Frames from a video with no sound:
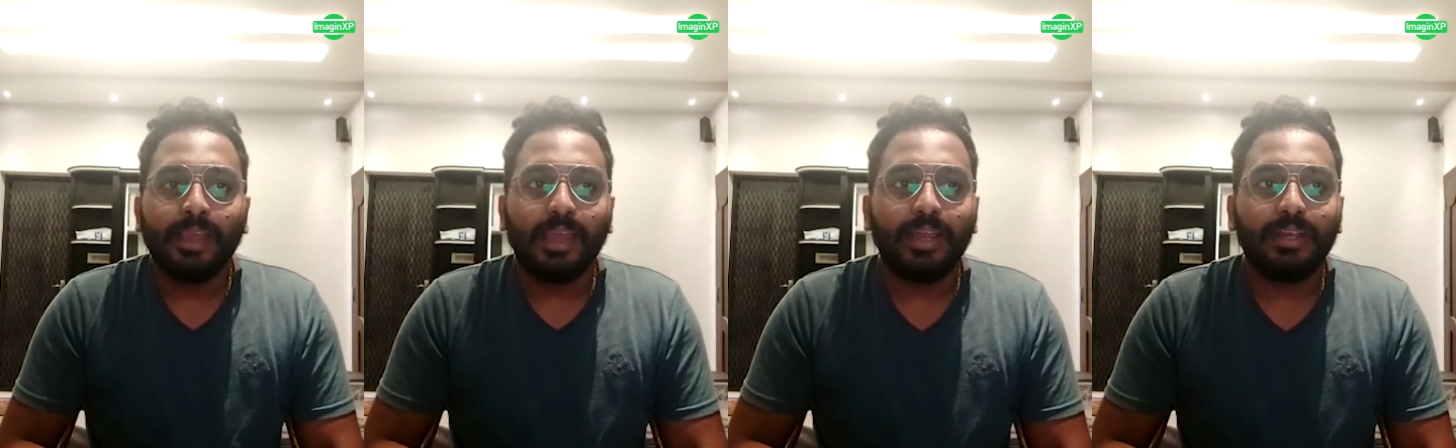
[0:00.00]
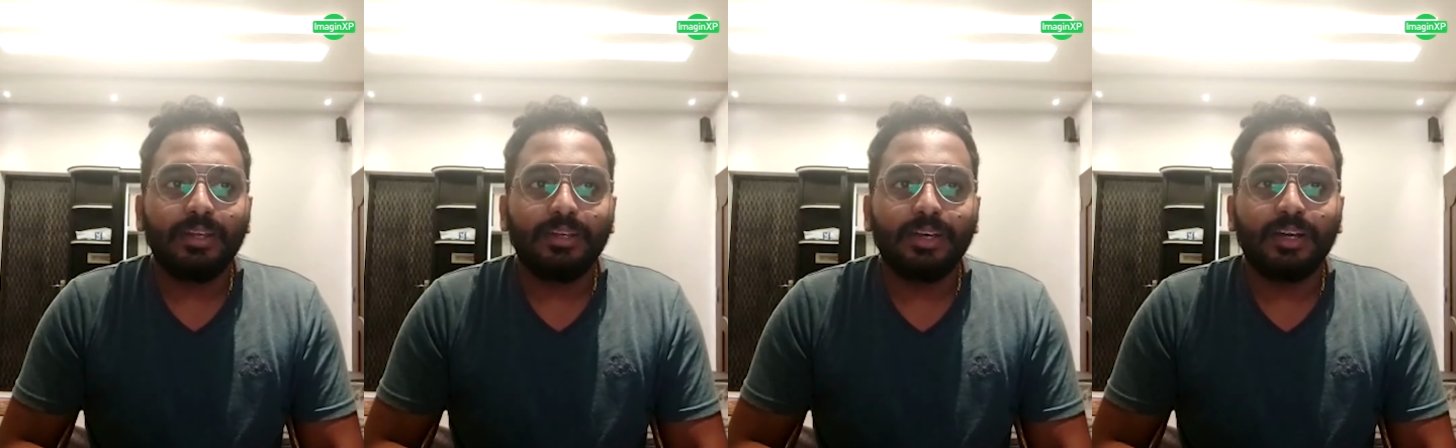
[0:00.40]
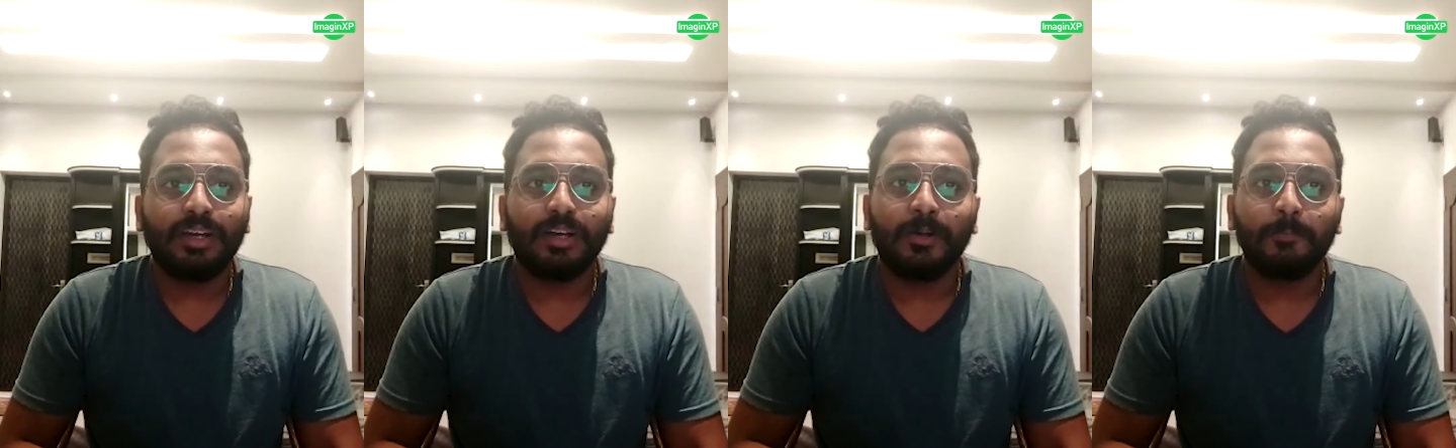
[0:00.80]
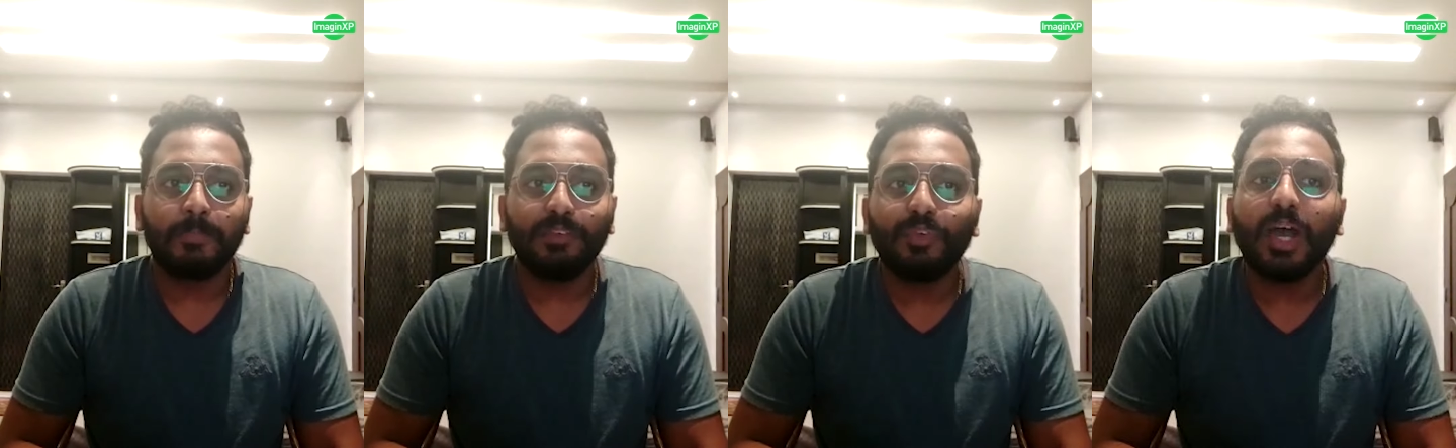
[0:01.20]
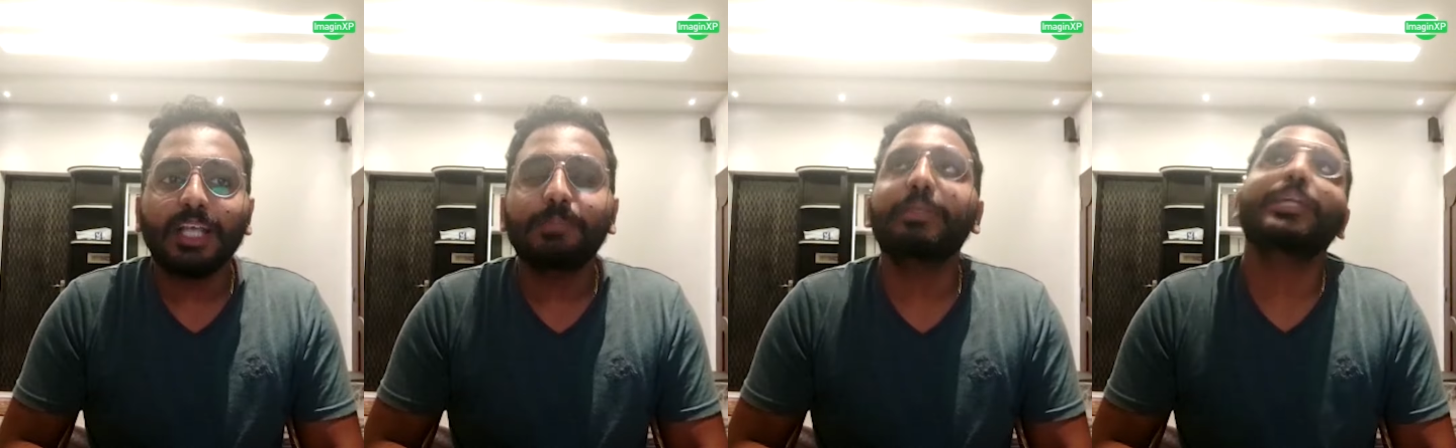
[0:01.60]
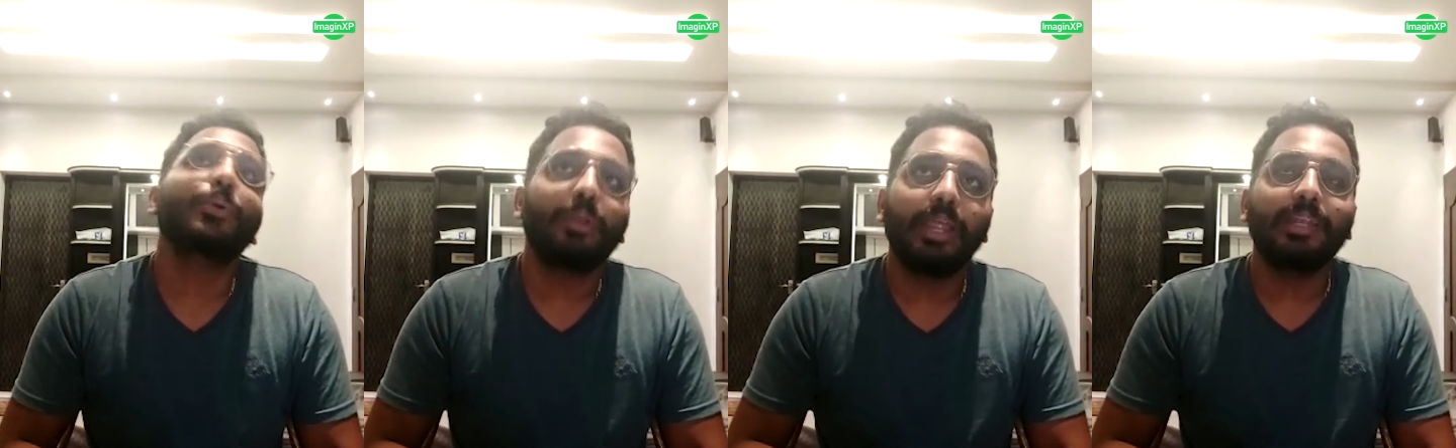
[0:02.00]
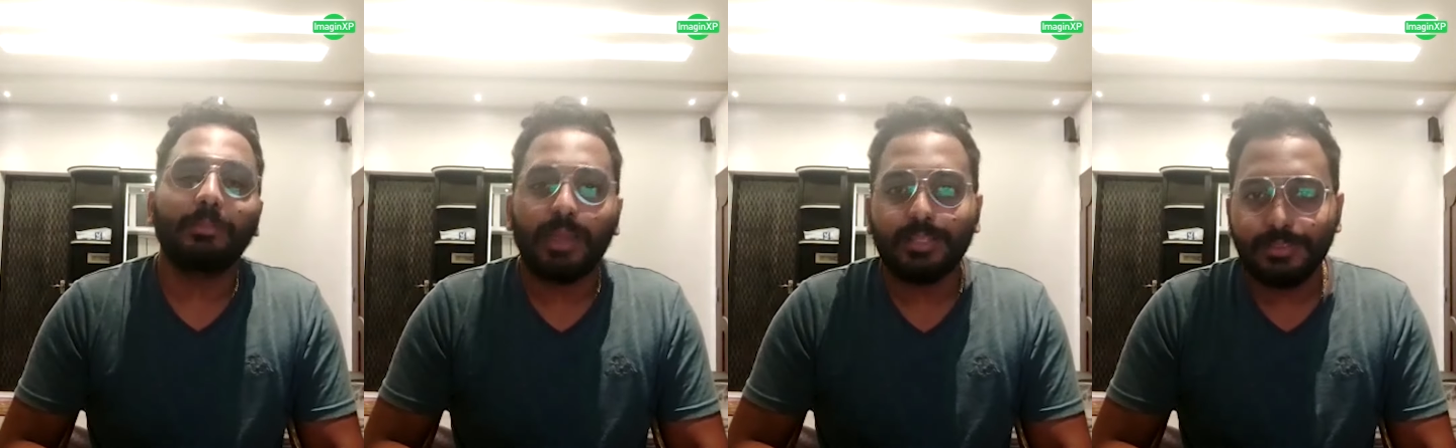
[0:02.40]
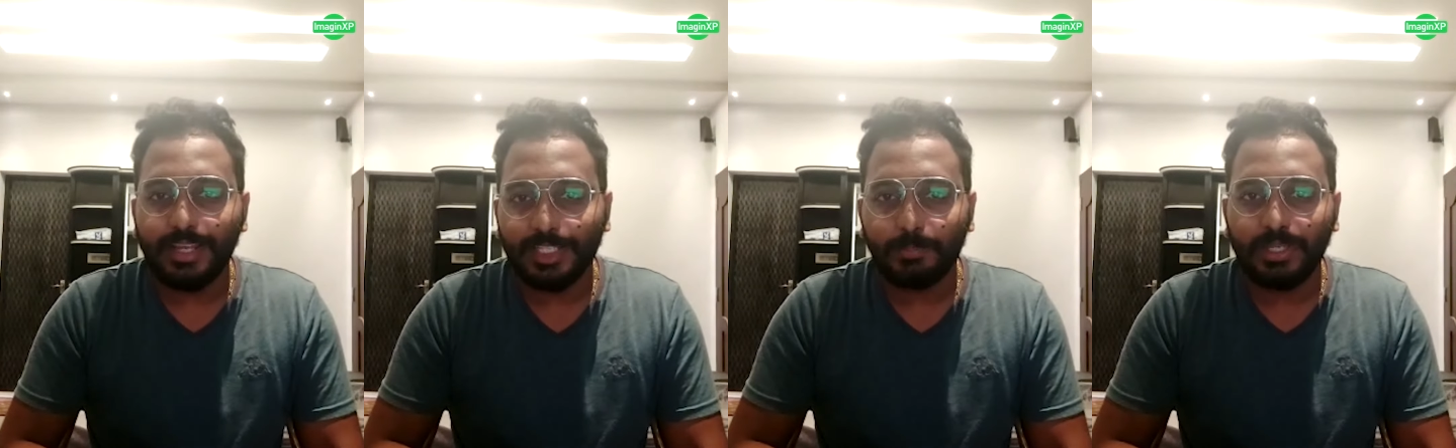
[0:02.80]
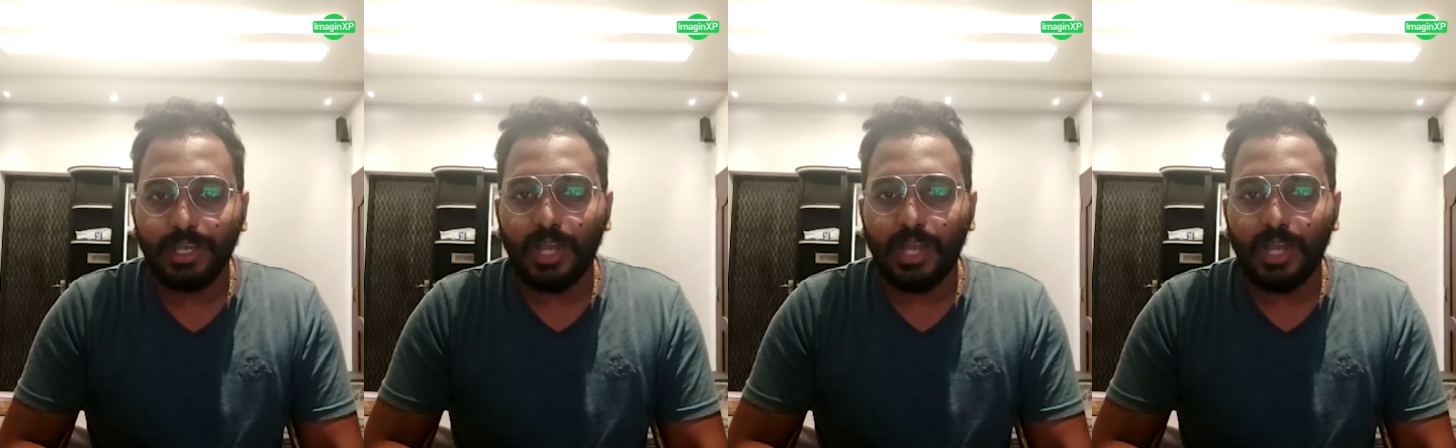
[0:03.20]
And if you ask me to rate ImaginXP,